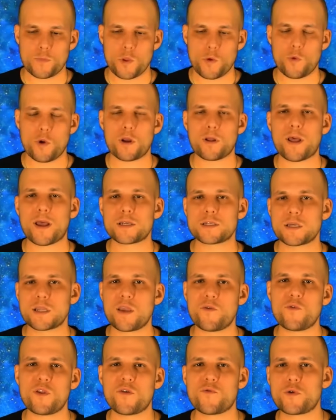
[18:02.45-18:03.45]
Realize that
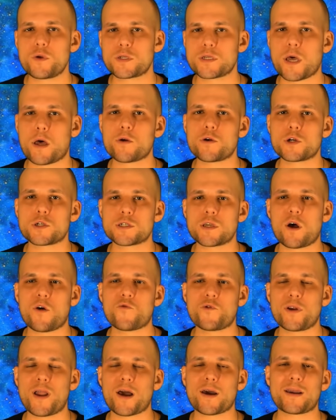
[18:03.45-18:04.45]
even if you tell yourself
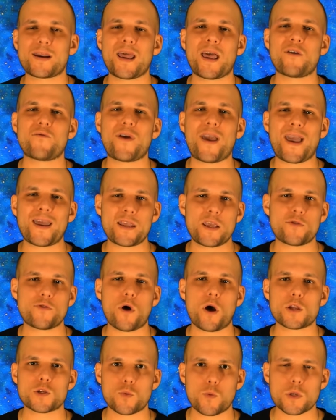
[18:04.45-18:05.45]
you're not going to have any
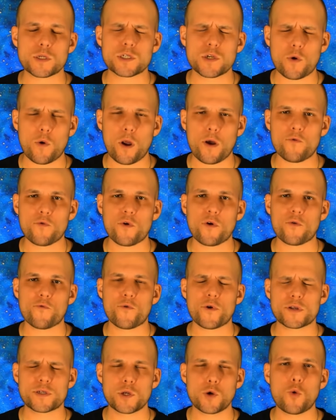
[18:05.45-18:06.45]
thoughts whatsoever
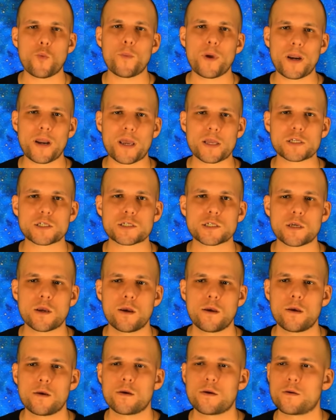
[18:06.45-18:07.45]
for two minutes,
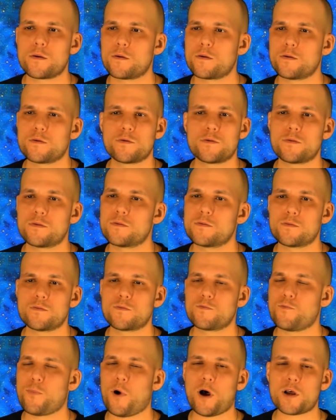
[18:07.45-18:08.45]

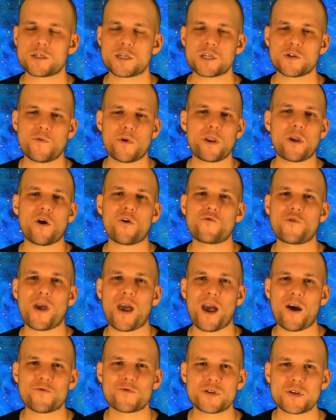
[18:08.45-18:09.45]
Pause this video if you
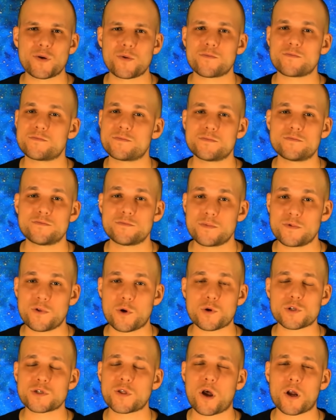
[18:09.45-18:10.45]
have to.
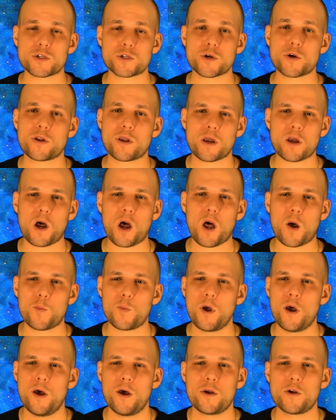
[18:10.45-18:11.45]
Those thoughts are gonna come.
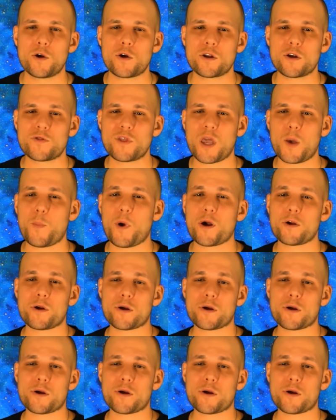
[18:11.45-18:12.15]
You're gonna think about your